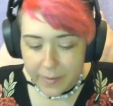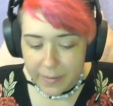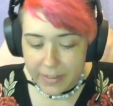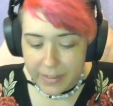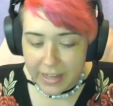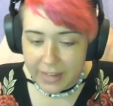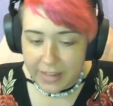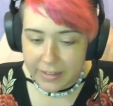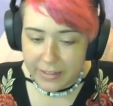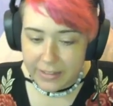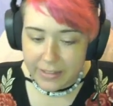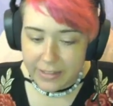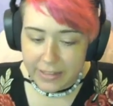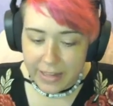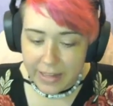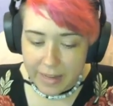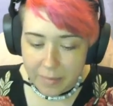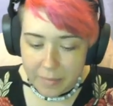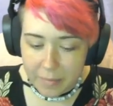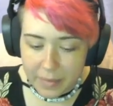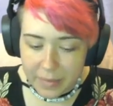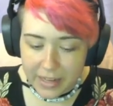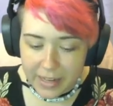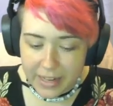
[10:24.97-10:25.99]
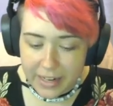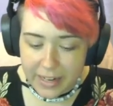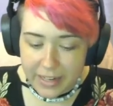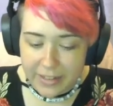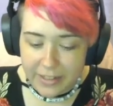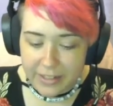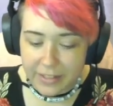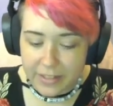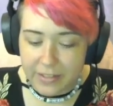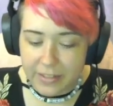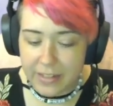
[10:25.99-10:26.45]
that same bead I
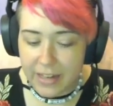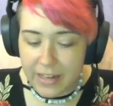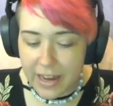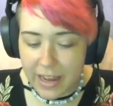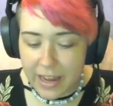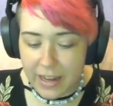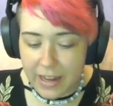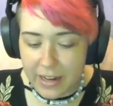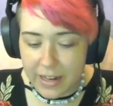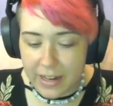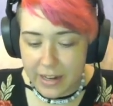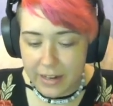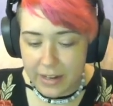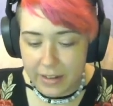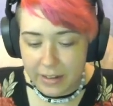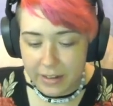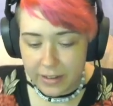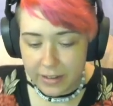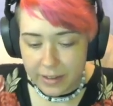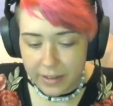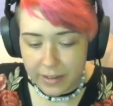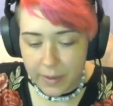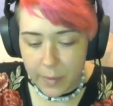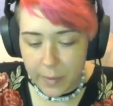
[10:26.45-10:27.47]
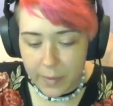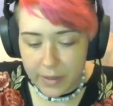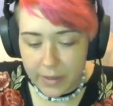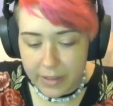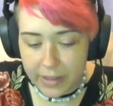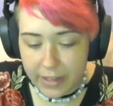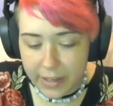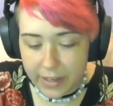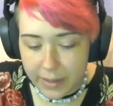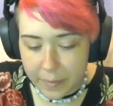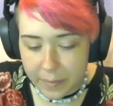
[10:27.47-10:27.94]
just added, going
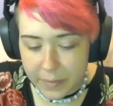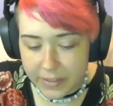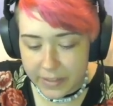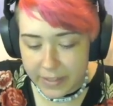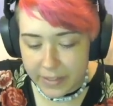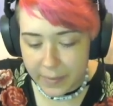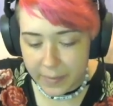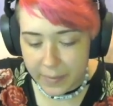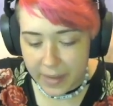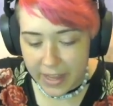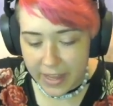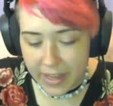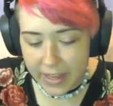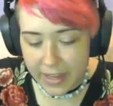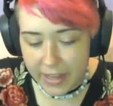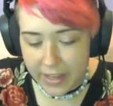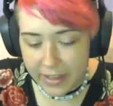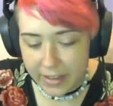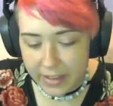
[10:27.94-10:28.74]
the opposite way.